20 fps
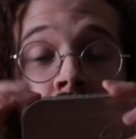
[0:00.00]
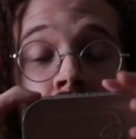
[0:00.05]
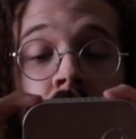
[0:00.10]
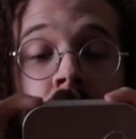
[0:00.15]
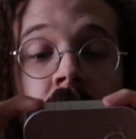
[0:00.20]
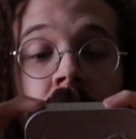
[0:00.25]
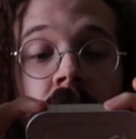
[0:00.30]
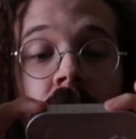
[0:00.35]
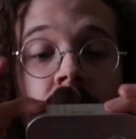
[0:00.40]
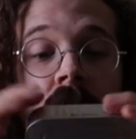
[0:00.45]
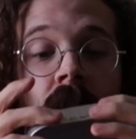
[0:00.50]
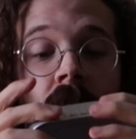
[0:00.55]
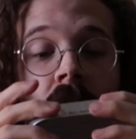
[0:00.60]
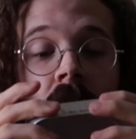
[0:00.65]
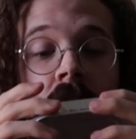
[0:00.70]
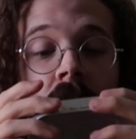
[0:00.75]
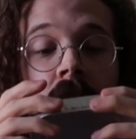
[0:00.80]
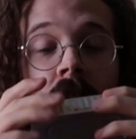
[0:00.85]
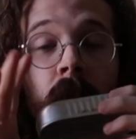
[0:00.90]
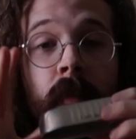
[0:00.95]
fish,
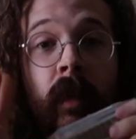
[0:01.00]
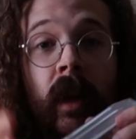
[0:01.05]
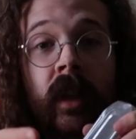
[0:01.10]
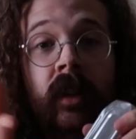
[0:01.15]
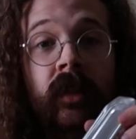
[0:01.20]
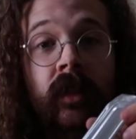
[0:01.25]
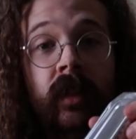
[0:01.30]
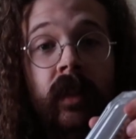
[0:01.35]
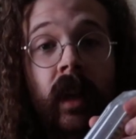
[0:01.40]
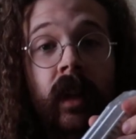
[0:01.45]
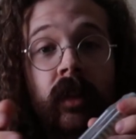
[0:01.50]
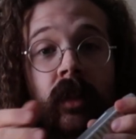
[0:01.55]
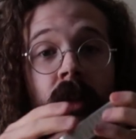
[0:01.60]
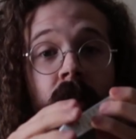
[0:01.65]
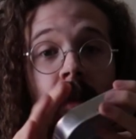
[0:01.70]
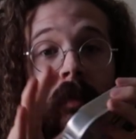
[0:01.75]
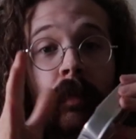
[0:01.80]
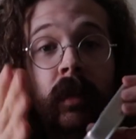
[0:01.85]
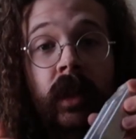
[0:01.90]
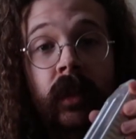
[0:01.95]
they're best at
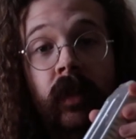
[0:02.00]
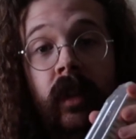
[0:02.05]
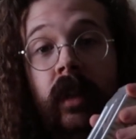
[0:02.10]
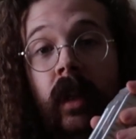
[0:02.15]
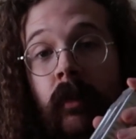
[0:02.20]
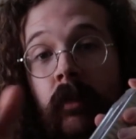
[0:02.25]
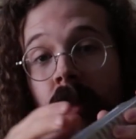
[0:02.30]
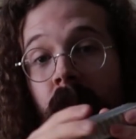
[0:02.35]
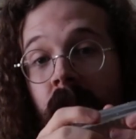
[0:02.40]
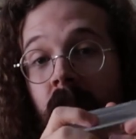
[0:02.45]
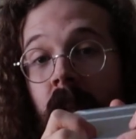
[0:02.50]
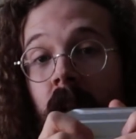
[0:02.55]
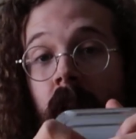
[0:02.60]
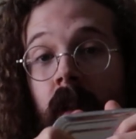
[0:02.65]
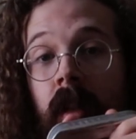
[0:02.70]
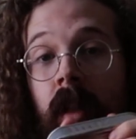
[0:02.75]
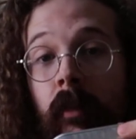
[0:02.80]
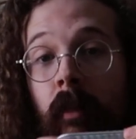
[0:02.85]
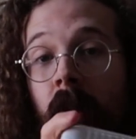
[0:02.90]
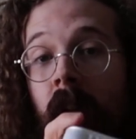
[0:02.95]
specific times of
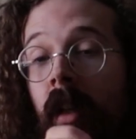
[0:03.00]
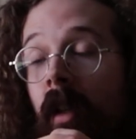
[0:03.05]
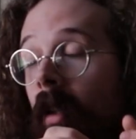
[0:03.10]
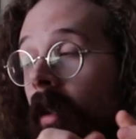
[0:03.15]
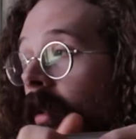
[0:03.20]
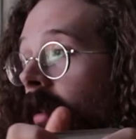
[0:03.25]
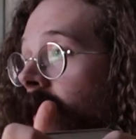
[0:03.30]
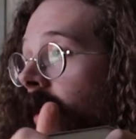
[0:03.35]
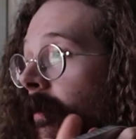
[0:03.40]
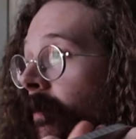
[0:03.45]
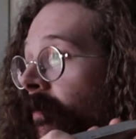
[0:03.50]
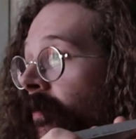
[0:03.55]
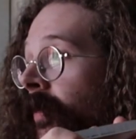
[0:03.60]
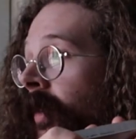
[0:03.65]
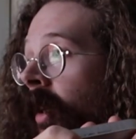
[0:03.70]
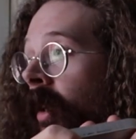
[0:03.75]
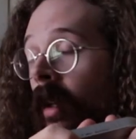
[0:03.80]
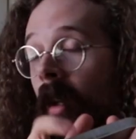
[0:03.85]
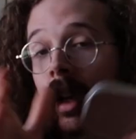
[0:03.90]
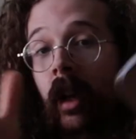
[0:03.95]
year, depending on
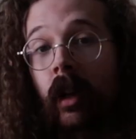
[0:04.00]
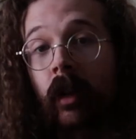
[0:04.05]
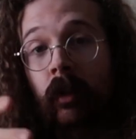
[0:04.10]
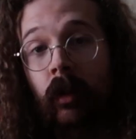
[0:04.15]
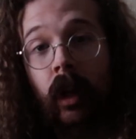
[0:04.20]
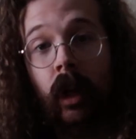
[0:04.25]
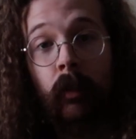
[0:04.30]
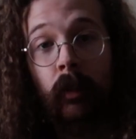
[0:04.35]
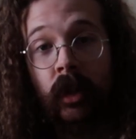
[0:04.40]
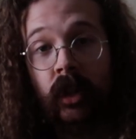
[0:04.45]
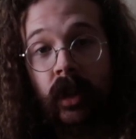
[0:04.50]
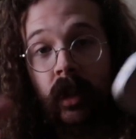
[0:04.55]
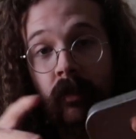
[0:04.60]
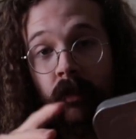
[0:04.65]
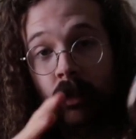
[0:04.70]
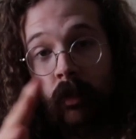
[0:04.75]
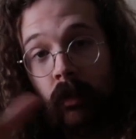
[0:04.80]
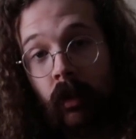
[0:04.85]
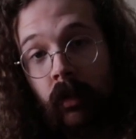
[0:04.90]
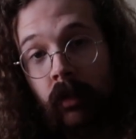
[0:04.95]
how much
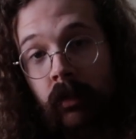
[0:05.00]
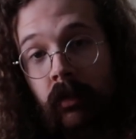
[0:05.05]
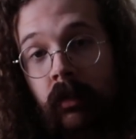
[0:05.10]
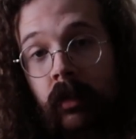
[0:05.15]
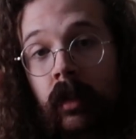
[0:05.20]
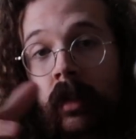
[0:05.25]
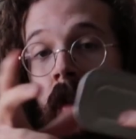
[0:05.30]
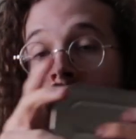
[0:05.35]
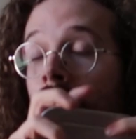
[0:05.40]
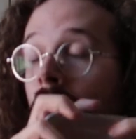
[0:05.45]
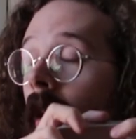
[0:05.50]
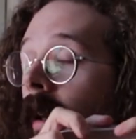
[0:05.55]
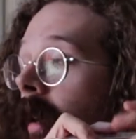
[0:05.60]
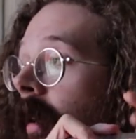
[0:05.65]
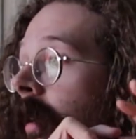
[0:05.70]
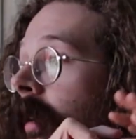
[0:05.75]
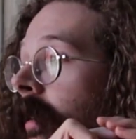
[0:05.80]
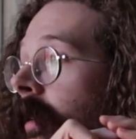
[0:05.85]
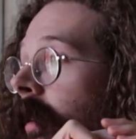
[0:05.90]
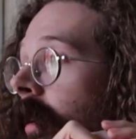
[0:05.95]
they've grown,
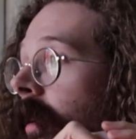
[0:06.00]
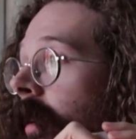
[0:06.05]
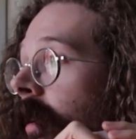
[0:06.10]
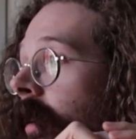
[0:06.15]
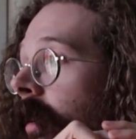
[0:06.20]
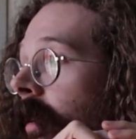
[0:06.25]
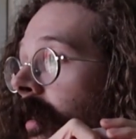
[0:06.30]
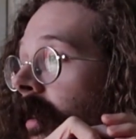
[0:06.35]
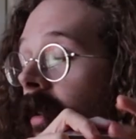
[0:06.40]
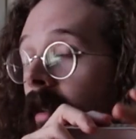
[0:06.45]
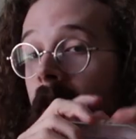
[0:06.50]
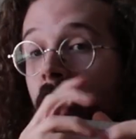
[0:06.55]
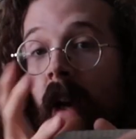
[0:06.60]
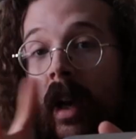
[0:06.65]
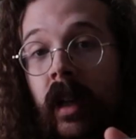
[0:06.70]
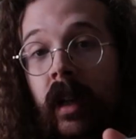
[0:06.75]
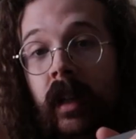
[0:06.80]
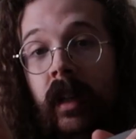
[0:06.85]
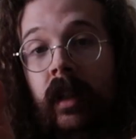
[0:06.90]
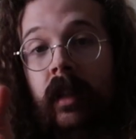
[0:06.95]
and their
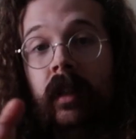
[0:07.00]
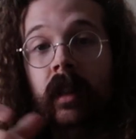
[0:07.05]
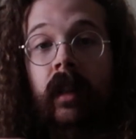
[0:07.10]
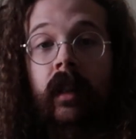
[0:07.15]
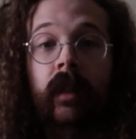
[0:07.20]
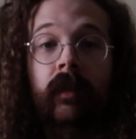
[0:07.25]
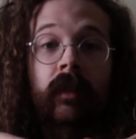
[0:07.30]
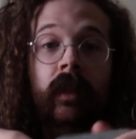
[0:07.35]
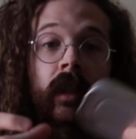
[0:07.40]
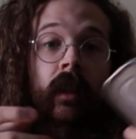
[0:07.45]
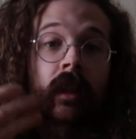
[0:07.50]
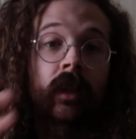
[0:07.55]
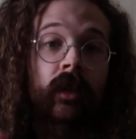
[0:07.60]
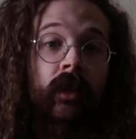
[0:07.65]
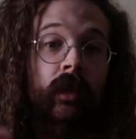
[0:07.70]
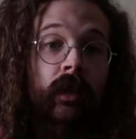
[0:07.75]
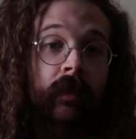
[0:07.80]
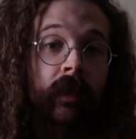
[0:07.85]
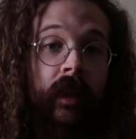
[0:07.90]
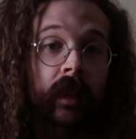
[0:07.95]
diet, and if they're
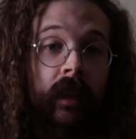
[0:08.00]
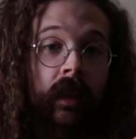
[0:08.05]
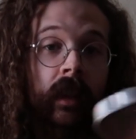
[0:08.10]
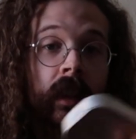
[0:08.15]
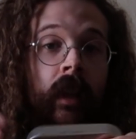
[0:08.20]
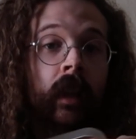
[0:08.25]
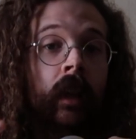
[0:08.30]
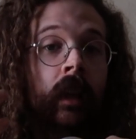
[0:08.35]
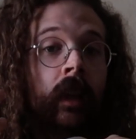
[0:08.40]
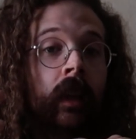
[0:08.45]
conserving